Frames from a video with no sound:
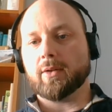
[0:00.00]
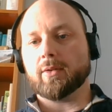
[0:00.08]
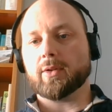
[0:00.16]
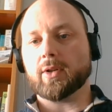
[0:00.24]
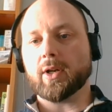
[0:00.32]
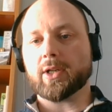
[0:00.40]

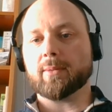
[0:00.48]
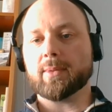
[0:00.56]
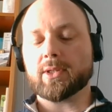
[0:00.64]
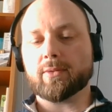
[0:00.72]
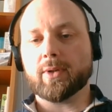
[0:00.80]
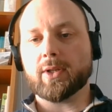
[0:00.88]

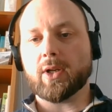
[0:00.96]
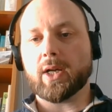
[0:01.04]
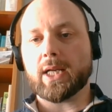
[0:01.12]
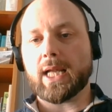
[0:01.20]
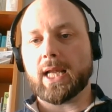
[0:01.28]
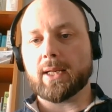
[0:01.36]
documents and
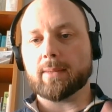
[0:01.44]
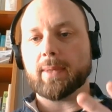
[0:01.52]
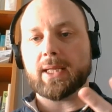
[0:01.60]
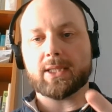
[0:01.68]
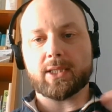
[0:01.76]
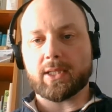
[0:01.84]
whatnot, and
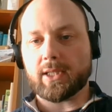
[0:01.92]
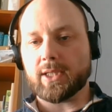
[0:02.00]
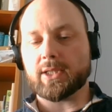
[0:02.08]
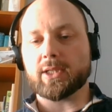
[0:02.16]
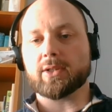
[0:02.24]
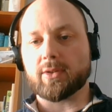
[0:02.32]
basically
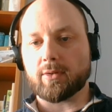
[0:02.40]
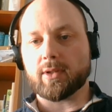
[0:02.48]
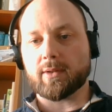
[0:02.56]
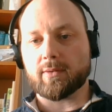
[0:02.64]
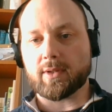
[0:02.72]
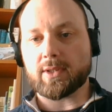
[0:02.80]
just sort
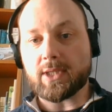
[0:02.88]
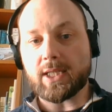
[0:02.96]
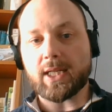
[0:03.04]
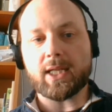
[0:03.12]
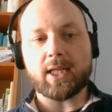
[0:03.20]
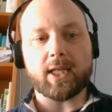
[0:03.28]
of
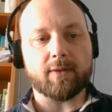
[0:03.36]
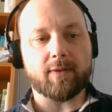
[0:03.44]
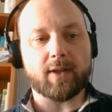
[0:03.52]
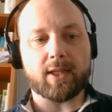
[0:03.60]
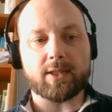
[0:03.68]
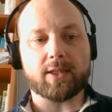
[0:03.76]
see if
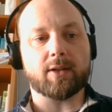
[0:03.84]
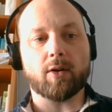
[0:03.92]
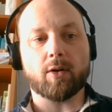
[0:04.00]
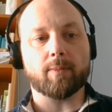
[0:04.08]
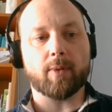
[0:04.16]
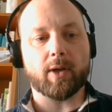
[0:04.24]
it is at
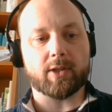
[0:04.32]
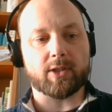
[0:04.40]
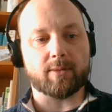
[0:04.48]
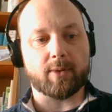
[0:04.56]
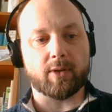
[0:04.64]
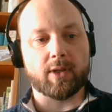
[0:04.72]
all
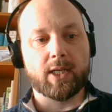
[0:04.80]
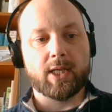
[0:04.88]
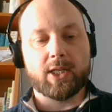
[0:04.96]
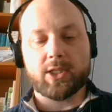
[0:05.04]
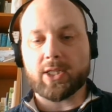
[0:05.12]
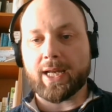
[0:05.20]
possible
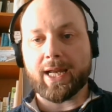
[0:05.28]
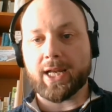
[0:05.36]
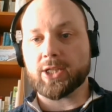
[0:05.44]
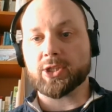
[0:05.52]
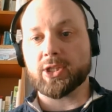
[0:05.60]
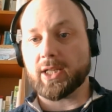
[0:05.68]
to
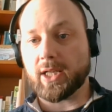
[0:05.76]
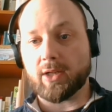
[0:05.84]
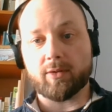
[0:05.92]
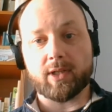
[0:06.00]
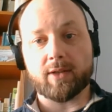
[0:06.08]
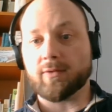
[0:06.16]
hash it
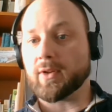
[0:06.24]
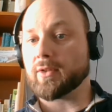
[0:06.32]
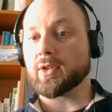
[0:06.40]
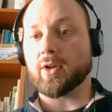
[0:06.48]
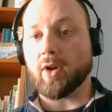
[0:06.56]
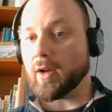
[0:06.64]
out. If
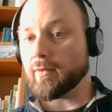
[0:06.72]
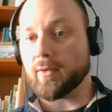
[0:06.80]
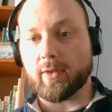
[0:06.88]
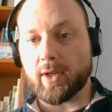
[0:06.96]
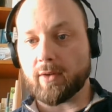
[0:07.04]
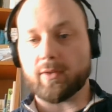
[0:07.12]
there's an offer
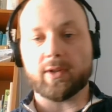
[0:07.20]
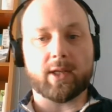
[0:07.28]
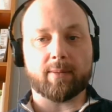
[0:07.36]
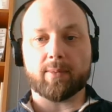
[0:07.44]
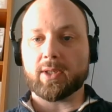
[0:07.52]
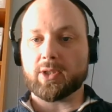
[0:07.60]
there, the
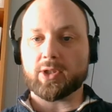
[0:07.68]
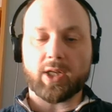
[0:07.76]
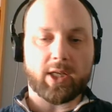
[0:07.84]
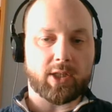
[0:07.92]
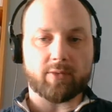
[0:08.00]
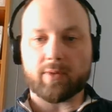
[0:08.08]
deputy
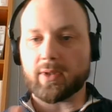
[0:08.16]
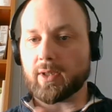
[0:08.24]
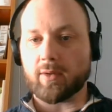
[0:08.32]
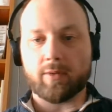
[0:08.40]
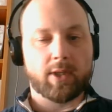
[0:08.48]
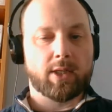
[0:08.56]
judge
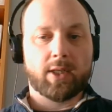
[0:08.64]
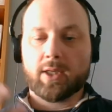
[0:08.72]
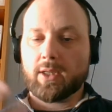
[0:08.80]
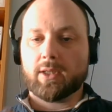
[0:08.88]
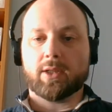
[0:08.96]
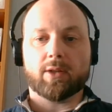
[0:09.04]
will,
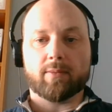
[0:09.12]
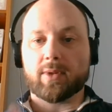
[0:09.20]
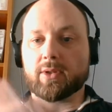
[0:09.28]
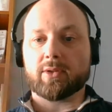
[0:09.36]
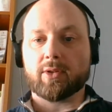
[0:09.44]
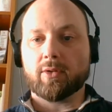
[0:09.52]

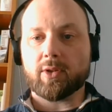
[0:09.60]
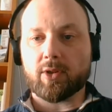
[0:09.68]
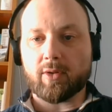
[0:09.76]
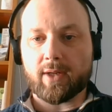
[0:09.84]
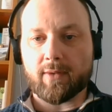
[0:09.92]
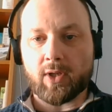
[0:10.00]
Mr. Stewart, do
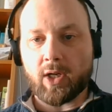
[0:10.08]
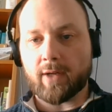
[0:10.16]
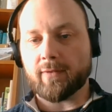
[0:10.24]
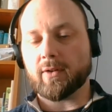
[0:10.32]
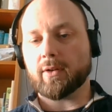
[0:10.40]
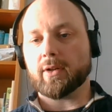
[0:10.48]
you have an
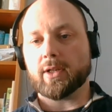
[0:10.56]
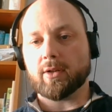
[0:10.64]
offer?